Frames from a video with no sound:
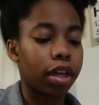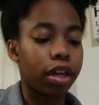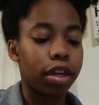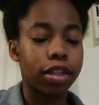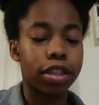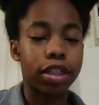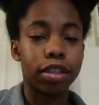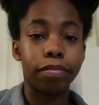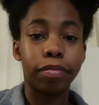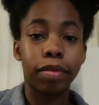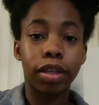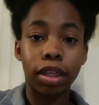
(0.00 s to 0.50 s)
I
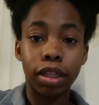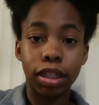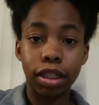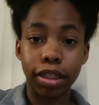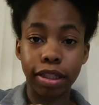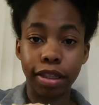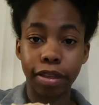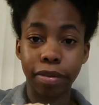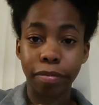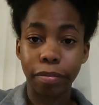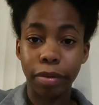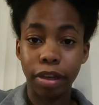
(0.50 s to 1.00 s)
just made
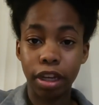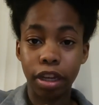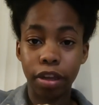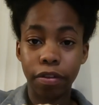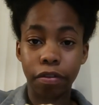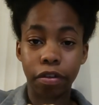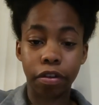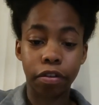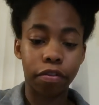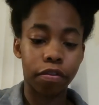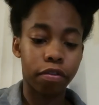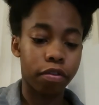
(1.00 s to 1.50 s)
some mini
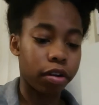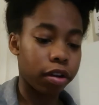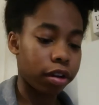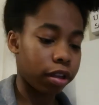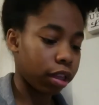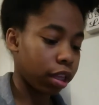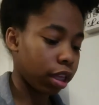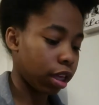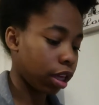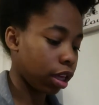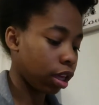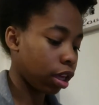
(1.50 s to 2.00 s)

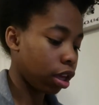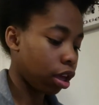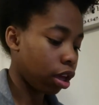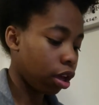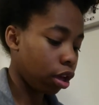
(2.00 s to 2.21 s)
farfarelli